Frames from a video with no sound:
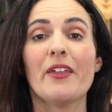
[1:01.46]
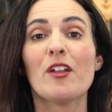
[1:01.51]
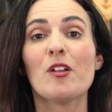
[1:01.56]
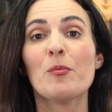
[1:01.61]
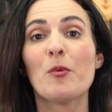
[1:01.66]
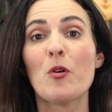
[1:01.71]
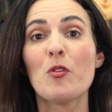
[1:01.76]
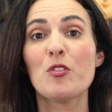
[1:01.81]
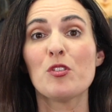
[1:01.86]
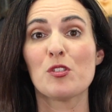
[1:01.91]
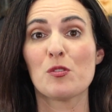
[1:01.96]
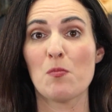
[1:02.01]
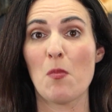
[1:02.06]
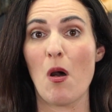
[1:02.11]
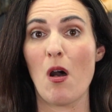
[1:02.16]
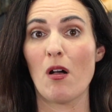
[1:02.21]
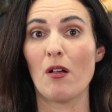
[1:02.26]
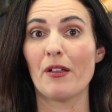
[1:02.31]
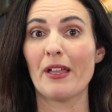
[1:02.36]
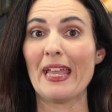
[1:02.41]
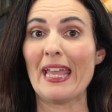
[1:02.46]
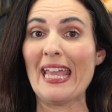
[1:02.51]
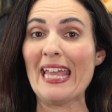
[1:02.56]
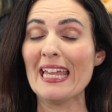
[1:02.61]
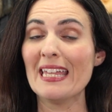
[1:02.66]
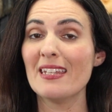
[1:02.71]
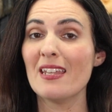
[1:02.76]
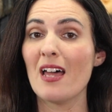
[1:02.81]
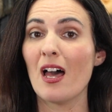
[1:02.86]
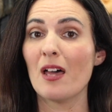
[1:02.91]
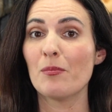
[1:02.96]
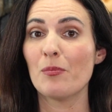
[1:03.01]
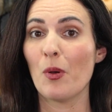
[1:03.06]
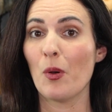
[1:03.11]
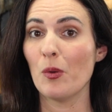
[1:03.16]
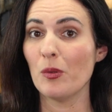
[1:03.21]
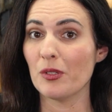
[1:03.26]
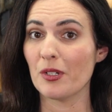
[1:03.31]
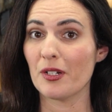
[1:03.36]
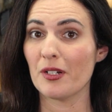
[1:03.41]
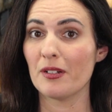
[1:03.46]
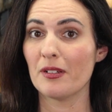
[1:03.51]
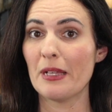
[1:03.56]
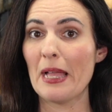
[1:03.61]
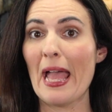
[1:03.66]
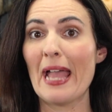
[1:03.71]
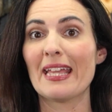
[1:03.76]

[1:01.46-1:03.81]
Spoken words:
are both small and nonpolar